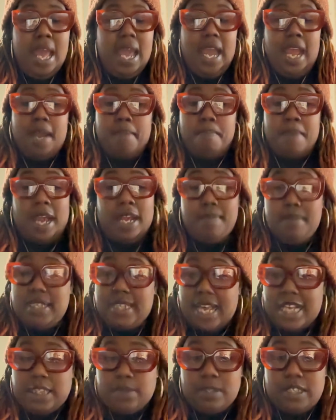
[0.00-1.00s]
and maybe
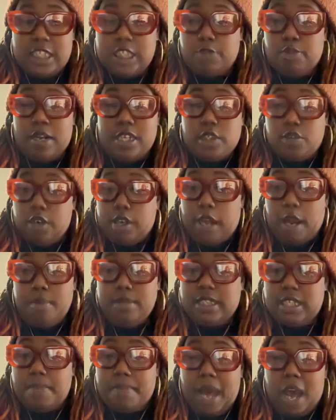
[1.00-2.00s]
that's what this retrograde
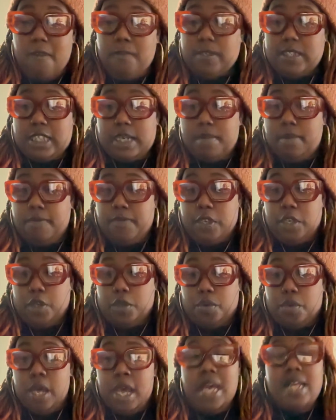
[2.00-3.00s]
was about for some of
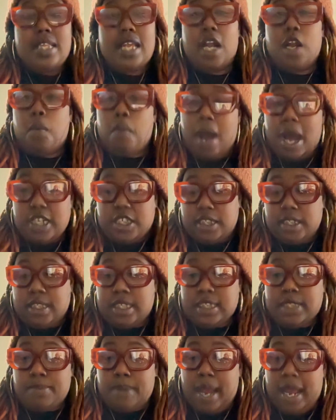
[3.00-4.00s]
you that are watching
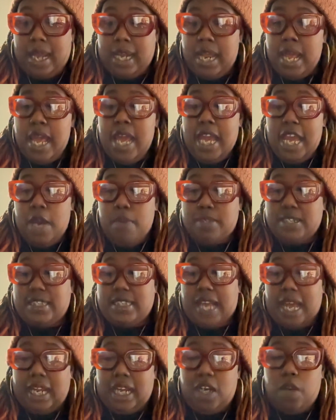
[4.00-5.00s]
this, right? It
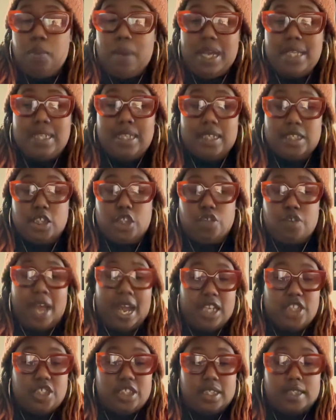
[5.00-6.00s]
was taking away the
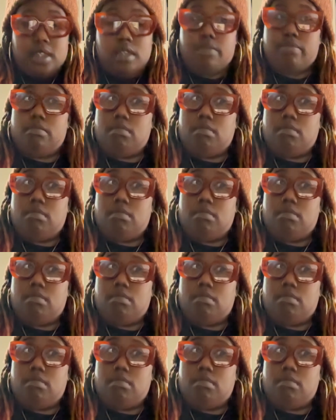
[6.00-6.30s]
distractions.